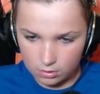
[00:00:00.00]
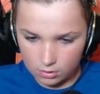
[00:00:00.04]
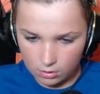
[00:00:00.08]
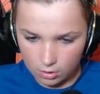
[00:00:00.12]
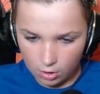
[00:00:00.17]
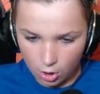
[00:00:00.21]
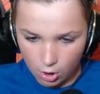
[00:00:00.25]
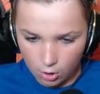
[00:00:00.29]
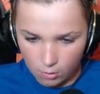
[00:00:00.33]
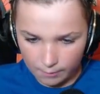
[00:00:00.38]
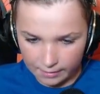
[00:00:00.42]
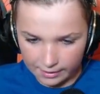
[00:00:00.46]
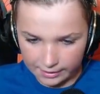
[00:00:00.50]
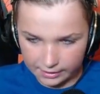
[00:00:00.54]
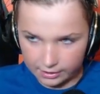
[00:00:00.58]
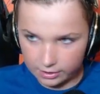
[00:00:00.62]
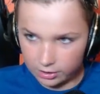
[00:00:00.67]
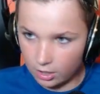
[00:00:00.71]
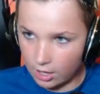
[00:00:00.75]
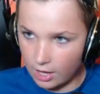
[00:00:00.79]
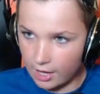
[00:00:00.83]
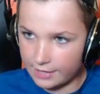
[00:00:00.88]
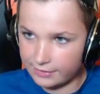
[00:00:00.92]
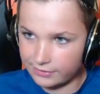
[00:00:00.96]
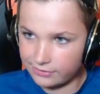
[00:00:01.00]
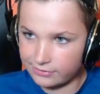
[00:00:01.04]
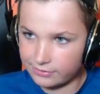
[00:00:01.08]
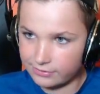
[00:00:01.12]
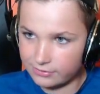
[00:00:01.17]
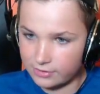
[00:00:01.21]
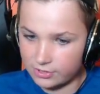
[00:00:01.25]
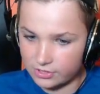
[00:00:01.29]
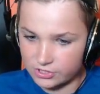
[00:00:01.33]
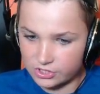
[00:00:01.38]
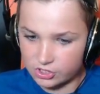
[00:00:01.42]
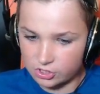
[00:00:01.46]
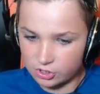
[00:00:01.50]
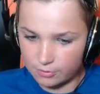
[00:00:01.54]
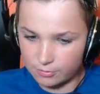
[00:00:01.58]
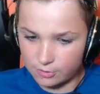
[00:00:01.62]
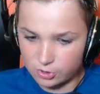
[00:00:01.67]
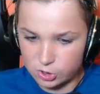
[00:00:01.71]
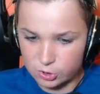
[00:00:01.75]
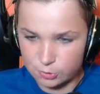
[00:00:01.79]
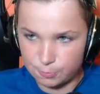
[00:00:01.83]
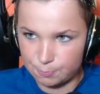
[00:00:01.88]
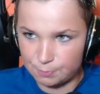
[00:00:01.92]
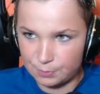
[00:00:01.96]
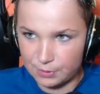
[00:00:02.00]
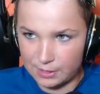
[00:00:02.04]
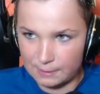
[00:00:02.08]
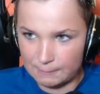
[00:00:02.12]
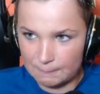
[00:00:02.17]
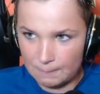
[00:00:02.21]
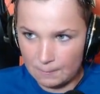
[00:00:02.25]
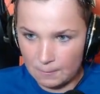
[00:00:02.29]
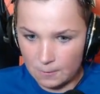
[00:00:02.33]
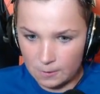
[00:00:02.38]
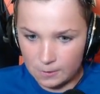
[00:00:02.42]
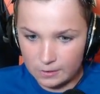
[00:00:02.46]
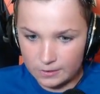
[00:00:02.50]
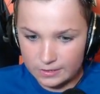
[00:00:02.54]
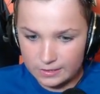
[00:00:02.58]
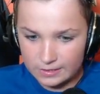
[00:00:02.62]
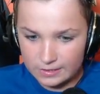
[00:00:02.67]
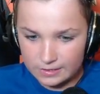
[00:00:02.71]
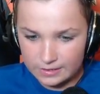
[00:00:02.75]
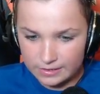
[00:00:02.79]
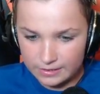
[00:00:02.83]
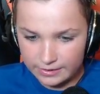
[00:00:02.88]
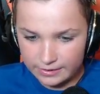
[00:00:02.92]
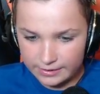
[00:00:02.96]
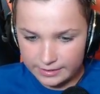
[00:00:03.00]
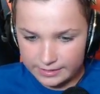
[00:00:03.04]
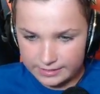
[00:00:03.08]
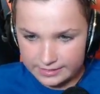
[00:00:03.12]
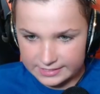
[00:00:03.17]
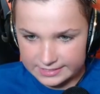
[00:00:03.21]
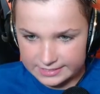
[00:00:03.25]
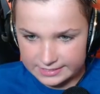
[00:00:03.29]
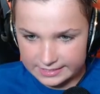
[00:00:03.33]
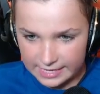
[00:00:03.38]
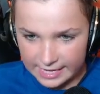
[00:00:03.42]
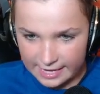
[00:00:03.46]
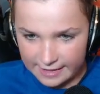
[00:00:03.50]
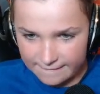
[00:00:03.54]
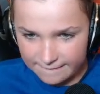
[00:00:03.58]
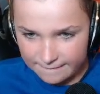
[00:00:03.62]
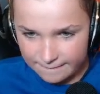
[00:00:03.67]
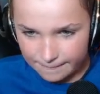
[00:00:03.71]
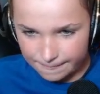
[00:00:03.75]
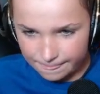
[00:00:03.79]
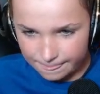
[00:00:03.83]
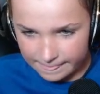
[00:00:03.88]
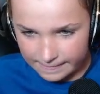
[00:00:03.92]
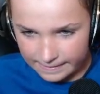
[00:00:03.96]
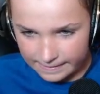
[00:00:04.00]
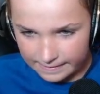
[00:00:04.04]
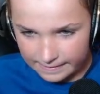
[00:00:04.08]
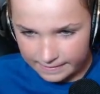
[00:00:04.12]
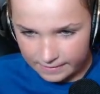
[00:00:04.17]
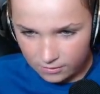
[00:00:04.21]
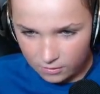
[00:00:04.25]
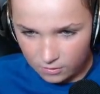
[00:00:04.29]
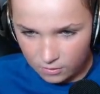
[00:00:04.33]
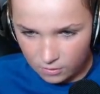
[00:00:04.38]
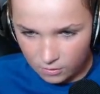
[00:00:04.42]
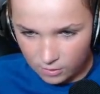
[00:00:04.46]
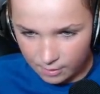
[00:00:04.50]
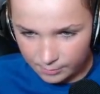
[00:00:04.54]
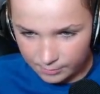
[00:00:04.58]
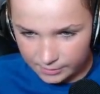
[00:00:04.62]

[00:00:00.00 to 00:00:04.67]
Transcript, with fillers: Oh my God! There's so much people in this game. Oh, I'm.